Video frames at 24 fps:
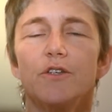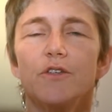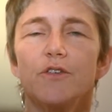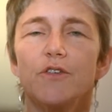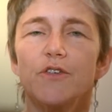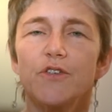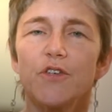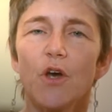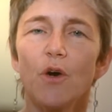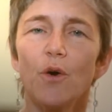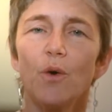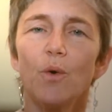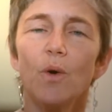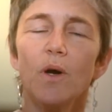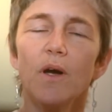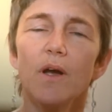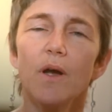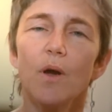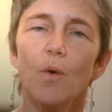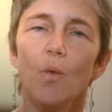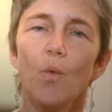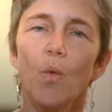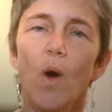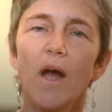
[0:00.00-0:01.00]
So
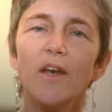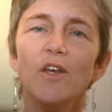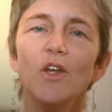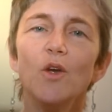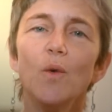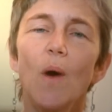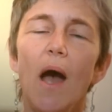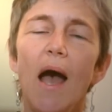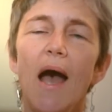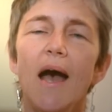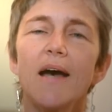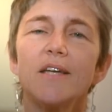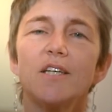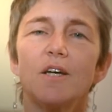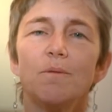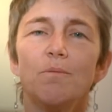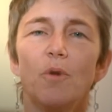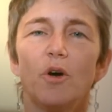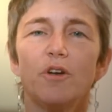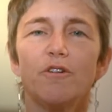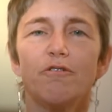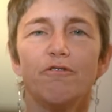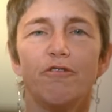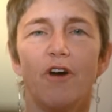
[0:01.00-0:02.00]
when you add a
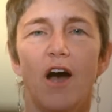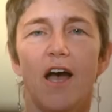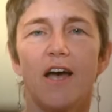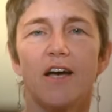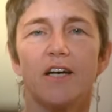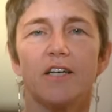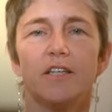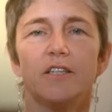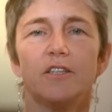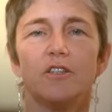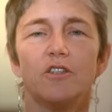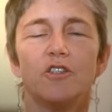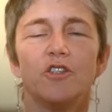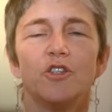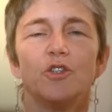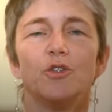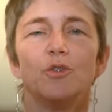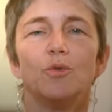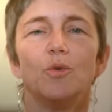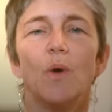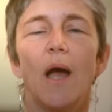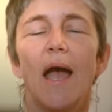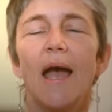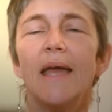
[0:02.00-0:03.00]
modifier
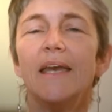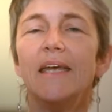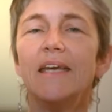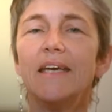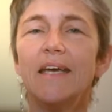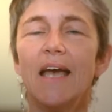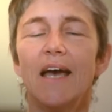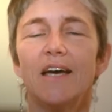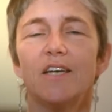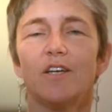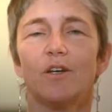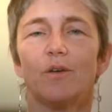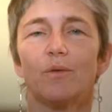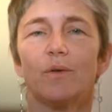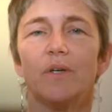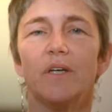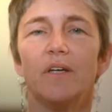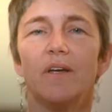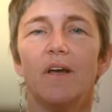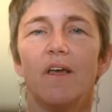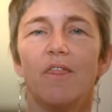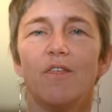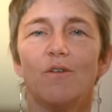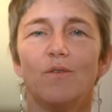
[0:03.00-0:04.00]
to any
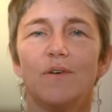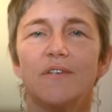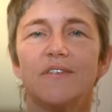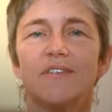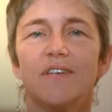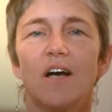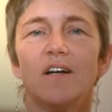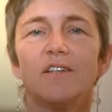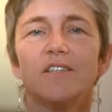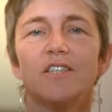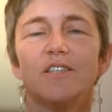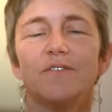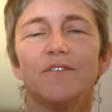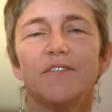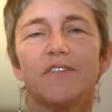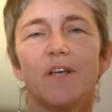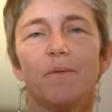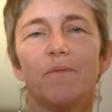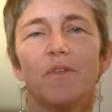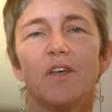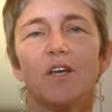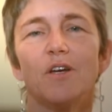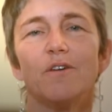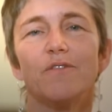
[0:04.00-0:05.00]
category, the result is
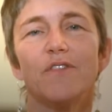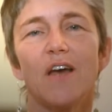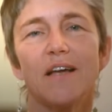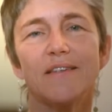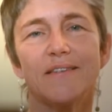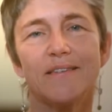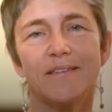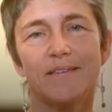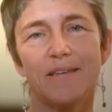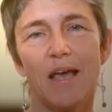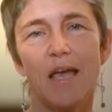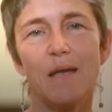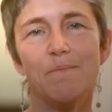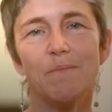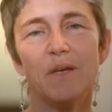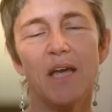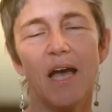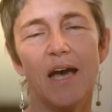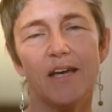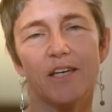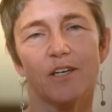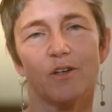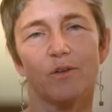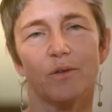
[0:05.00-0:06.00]
something of that same
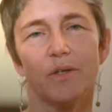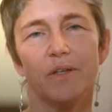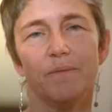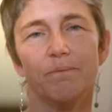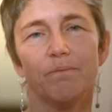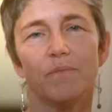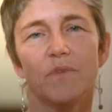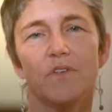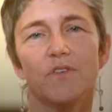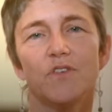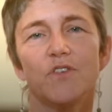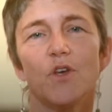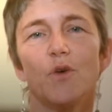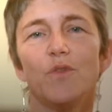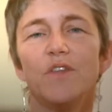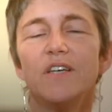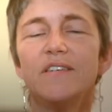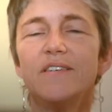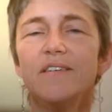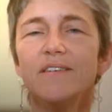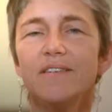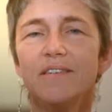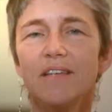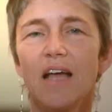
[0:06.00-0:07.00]
category. So
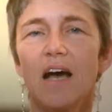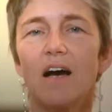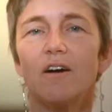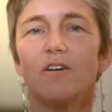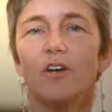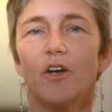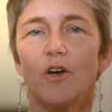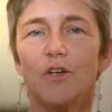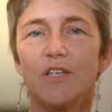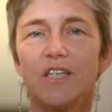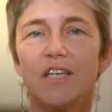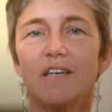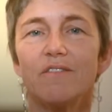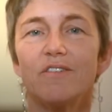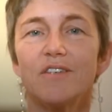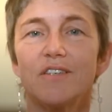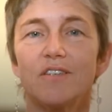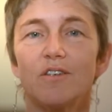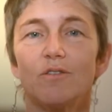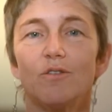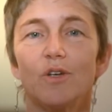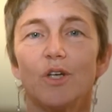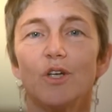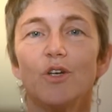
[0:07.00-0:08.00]
this is now going to give us
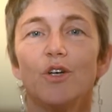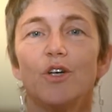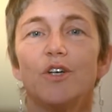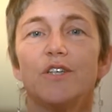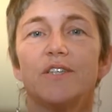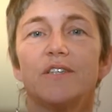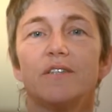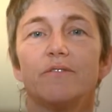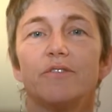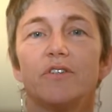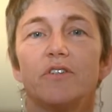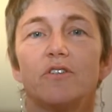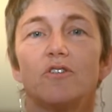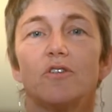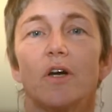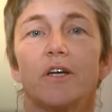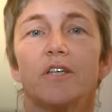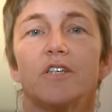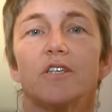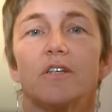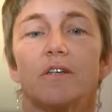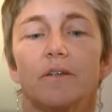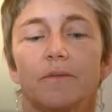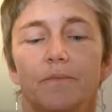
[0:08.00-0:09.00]
a recursive
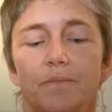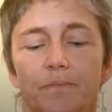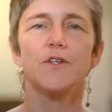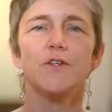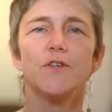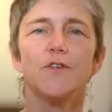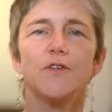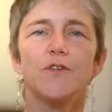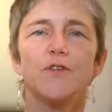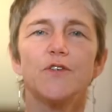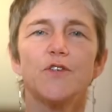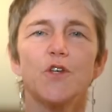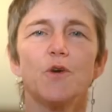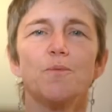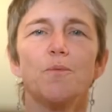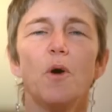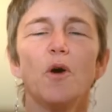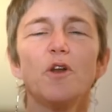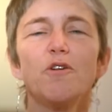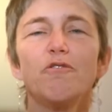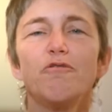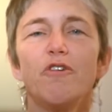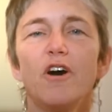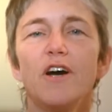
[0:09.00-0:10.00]
structure. So
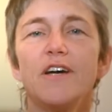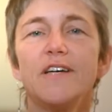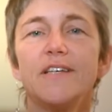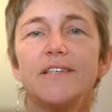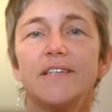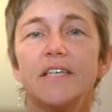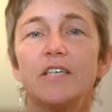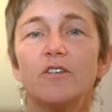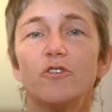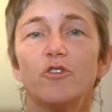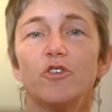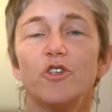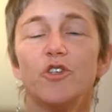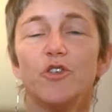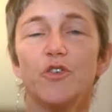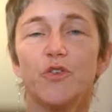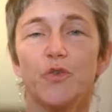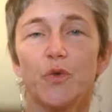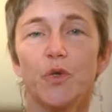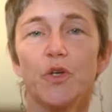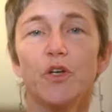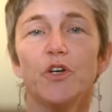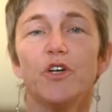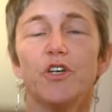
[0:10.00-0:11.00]
modifiers introduce
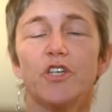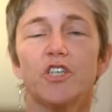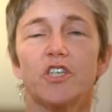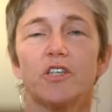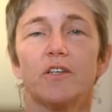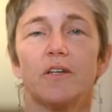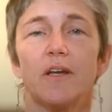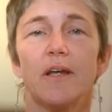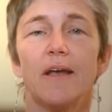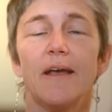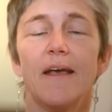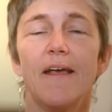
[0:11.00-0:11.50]
recursion.